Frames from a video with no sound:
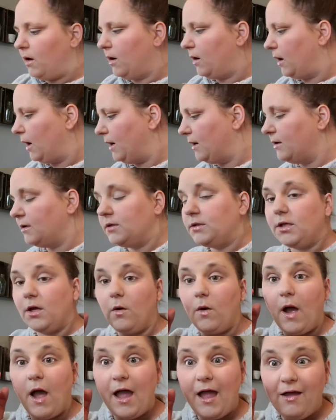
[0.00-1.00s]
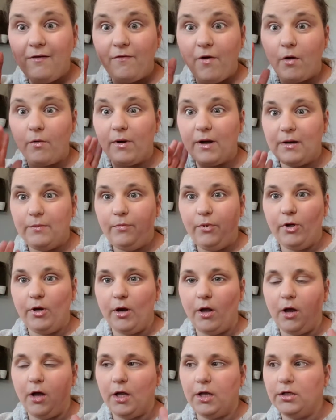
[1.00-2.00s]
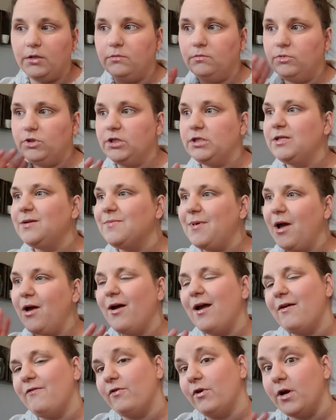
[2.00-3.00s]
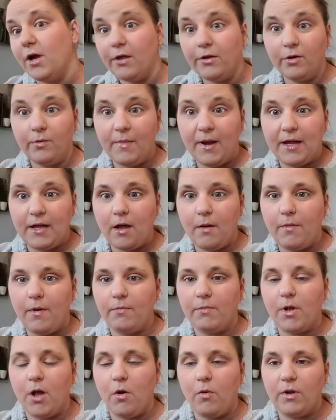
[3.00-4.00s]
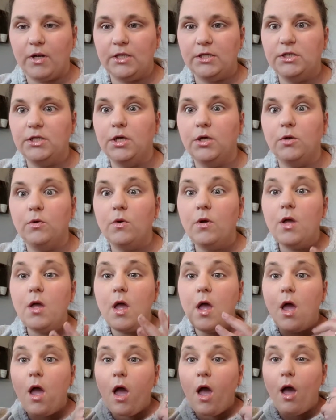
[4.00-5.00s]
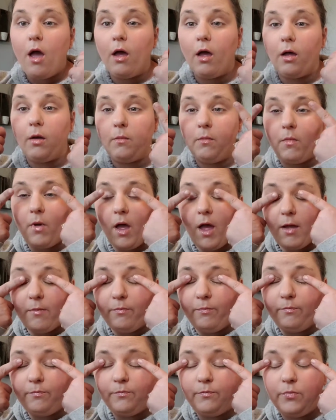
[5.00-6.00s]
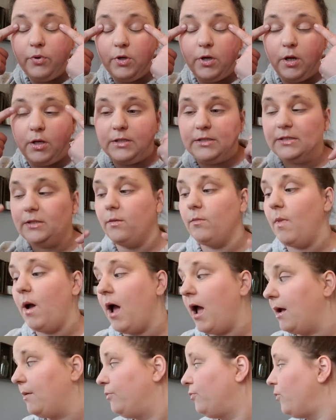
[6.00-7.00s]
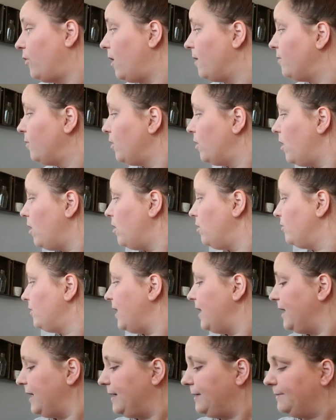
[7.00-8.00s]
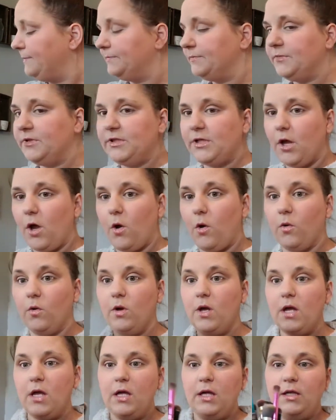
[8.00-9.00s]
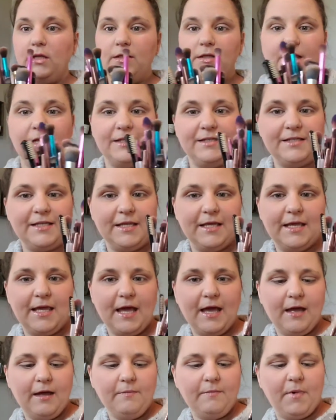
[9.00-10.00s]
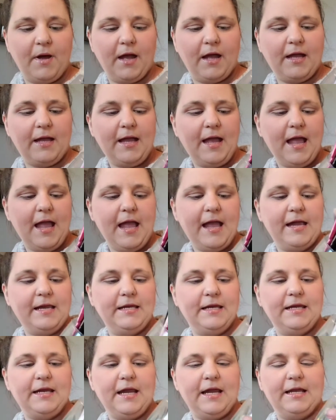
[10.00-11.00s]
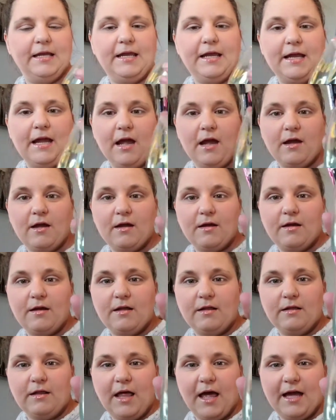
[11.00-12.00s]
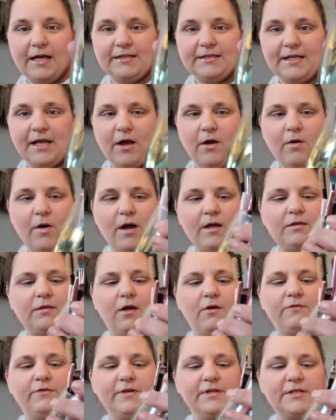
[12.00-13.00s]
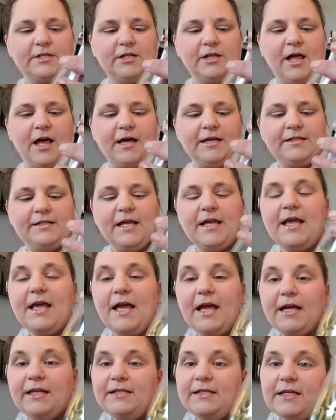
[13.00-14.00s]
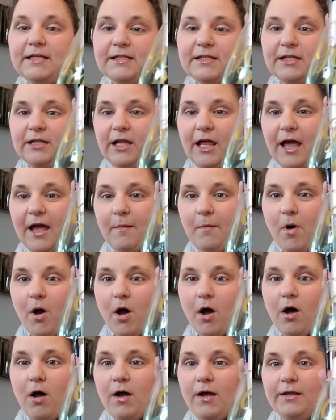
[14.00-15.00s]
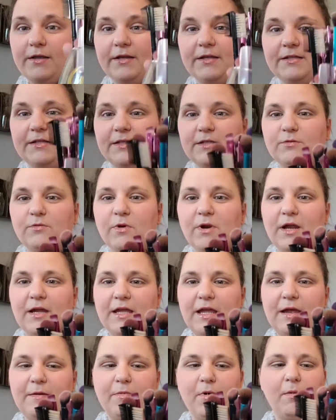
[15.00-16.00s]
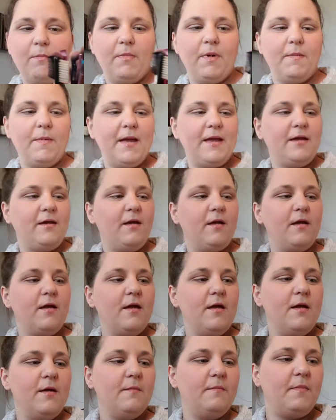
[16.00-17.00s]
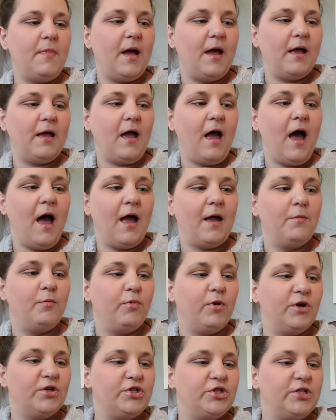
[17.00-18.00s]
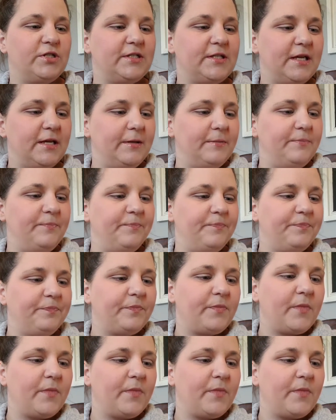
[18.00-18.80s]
All right, so I have already put on just about every other makeup I'm going to. I put on some eye primer already. So let's get my handy dandy glass out. I love this glass. It says Glamour, and this is what I keep on my eye brushes in.